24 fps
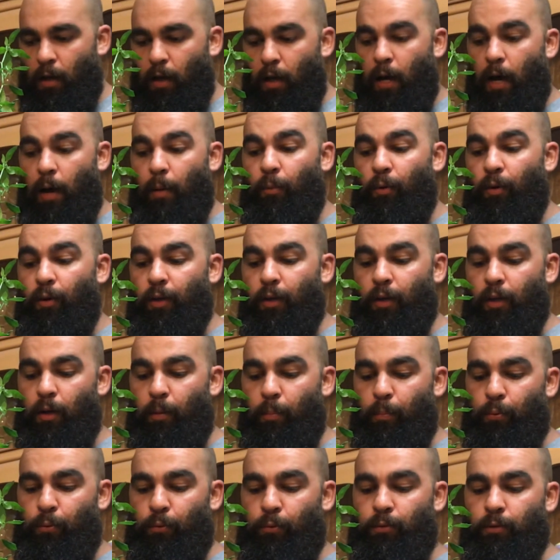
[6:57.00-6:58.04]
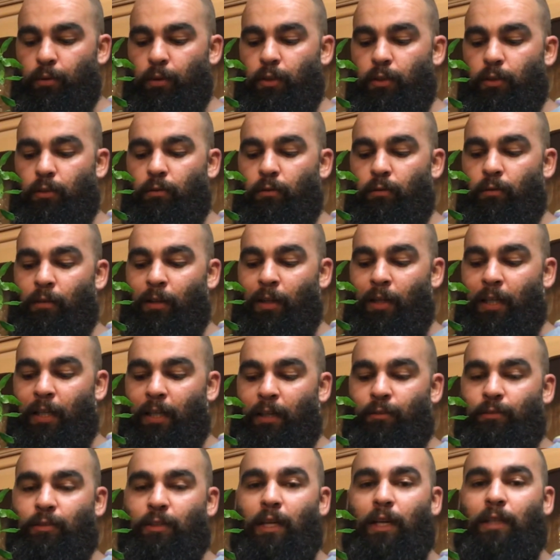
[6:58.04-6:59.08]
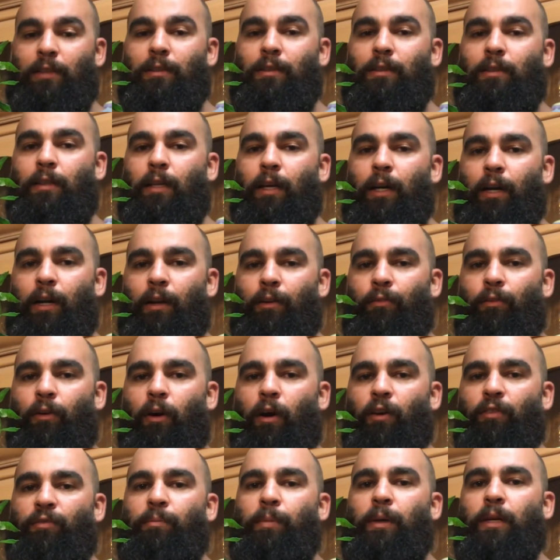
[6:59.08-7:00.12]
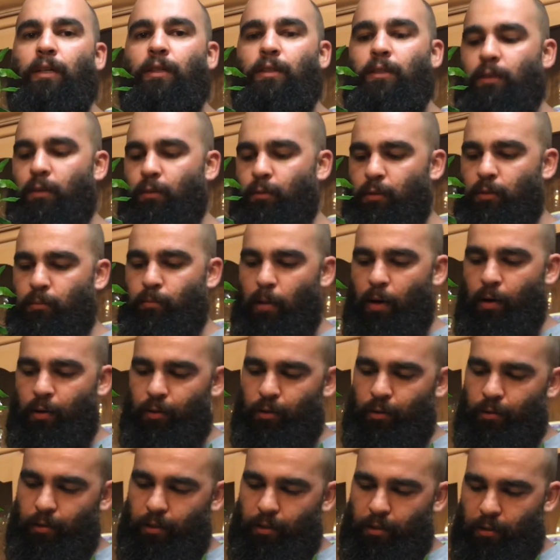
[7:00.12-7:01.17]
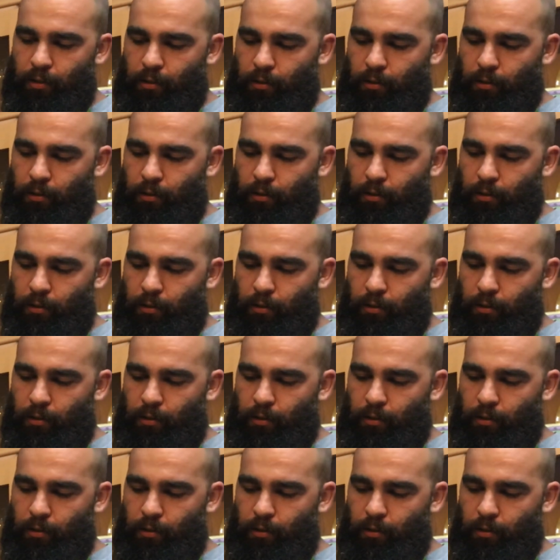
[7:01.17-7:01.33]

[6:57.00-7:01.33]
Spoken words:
I'm only gonna prune the leaves that didn't evolve because it was malnourished